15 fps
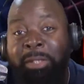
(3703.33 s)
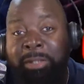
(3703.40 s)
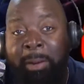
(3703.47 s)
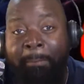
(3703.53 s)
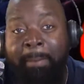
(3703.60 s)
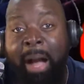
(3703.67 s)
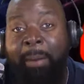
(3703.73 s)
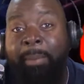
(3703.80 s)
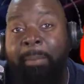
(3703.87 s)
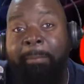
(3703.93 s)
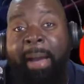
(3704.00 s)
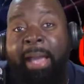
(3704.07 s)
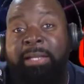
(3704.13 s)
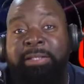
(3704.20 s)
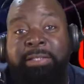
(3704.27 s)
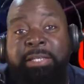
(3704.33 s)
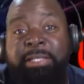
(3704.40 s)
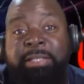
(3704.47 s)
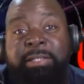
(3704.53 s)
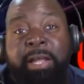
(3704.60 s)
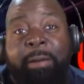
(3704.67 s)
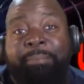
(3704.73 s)
The mama might see
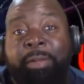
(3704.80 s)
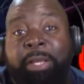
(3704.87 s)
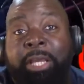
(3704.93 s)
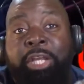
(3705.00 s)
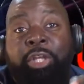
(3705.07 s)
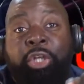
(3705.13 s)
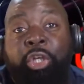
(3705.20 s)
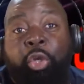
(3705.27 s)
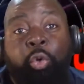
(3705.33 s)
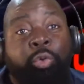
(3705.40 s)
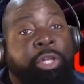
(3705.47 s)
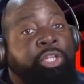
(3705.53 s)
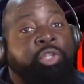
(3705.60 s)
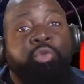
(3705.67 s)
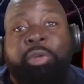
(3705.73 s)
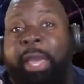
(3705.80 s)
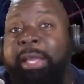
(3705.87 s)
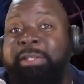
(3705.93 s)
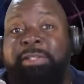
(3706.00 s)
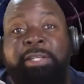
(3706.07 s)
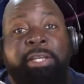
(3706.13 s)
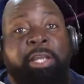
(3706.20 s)
something in you that you
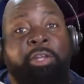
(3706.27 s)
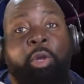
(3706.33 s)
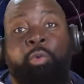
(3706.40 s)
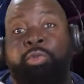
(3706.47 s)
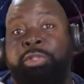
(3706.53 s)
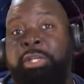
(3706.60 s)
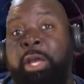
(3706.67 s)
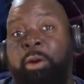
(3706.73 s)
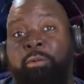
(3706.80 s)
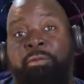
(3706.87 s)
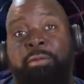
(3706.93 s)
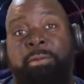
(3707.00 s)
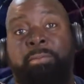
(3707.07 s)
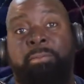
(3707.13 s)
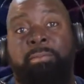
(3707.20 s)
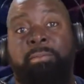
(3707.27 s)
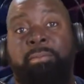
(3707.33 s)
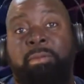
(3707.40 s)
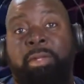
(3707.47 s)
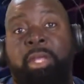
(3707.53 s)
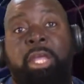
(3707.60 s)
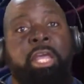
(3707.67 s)
can't see in yourself.
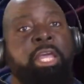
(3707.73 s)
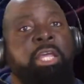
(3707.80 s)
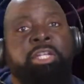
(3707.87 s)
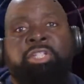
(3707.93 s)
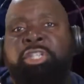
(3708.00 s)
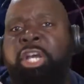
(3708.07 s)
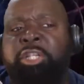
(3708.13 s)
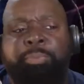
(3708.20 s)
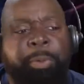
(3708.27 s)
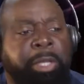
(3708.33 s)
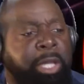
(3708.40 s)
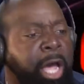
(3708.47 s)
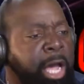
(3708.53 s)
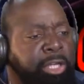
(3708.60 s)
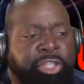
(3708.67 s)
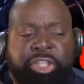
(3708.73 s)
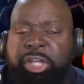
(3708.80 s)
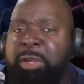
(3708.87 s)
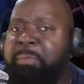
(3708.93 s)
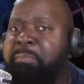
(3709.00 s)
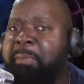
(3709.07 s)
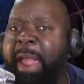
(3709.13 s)
Just because
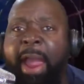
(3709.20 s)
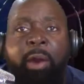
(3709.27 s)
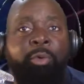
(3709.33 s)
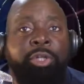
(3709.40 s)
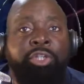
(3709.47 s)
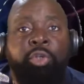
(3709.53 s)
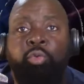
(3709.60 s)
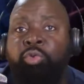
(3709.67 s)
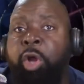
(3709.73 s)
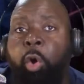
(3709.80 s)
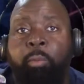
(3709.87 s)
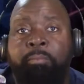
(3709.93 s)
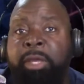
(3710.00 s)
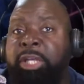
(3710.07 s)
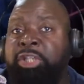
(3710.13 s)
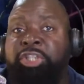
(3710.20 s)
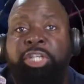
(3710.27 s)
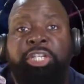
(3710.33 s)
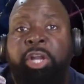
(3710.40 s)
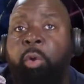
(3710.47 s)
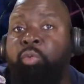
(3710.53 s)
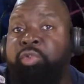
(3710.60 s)
she married you don't mean
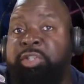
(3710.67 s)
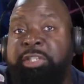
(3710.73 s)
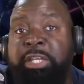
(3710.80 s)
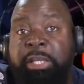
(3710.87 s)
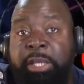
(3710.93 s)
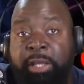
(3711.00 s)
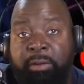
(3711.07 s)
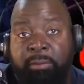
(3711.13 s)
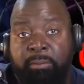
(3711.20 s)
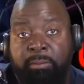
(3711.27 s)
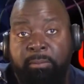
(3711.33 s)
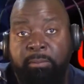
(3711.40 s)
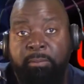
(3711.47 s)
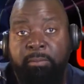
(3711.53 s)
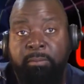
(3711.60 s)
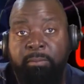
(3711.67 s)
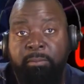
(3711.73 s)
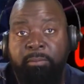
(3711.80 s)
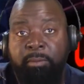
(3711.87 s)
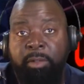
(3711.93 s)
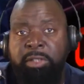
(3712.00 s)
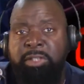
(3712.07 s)
she don't see it.
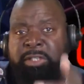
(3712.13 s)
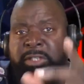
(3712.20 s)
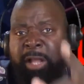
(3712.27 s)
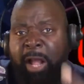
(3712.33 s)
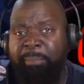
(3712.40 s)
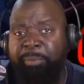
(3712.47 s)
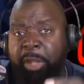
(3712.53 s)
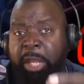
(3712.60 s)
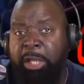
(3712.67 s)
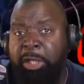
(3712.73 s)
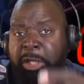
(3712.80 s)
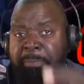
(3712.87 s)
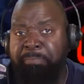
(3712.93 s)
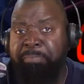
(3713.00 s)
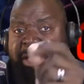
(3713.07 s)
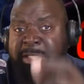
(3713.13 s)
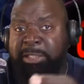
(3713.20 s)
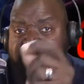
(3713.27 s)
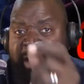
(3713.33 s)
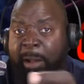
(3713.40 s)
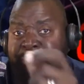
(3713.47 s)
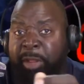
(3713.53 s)
It could be
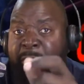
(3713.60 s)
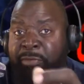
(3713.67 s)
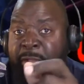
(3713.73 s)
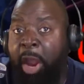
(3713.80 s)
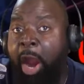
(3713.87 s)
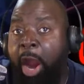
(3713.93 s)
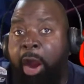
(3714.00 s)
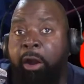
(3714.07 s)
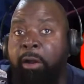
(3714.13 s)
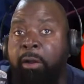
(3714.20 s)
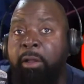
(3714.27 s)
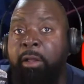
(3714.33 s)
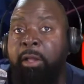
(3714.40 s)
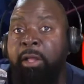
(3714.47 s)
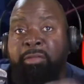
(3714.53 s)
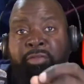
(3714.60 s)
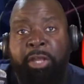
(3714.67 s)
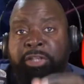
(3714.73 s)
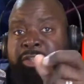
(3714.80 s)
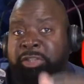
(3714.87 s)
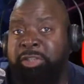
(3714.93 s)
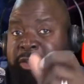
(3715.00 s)
something there
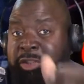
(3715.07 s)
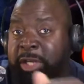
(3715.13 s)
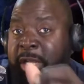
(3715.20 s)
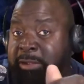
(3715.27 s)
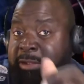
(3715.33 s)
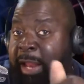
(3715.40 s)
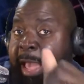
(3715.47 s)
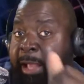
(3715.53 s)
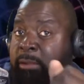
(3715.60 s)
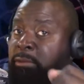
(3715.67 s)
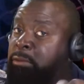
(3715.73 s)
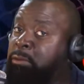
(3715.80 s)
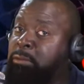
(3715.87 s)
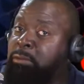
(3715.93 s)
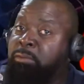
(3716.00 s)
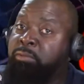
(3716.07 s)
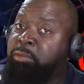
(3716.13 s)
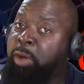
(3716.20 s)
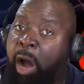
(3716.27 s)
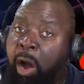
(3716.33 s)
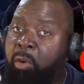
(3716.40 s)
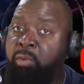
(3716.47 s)
that she just like,
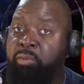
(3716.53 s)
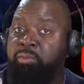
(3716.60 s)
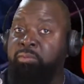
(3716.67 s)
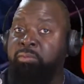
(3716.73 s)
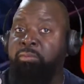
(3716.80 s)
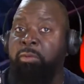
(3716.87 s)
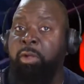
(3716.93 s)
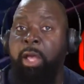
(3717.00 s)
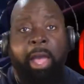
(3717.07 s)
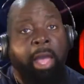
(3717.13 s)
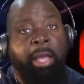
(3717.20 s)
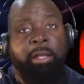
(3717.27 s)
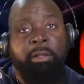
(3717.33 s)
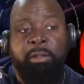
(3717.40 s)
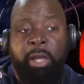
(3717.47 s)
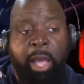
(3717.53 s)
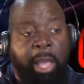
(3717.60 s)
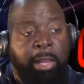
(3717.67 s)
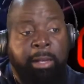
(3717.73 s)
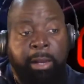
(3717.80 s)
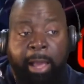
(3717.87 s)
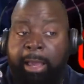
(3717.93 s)
no,
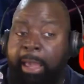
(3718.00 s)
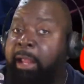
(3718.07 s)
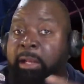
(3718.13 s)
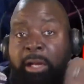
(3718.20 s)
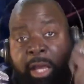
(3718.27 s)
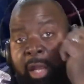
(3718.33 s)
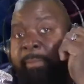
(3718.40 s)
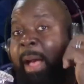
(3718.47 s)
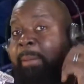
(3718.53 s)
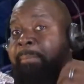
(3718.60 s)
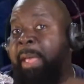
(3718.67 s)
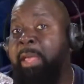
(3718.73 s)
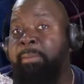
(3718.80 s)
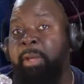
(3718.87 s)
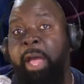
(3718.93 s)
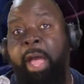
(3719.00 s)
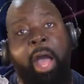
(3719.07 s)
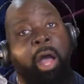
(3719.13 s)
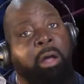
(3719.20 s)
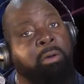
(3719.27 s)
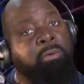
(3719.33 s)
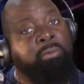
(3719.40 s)
I can't leave my baby.
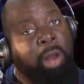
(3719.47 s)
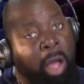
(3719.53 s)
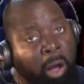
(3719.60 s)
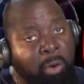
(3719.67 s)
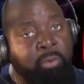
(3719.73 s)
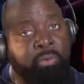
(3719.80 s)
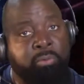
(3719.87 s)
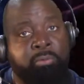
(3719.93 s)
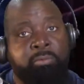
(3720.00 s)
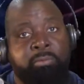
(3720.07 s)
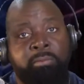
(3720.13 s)
I don't know.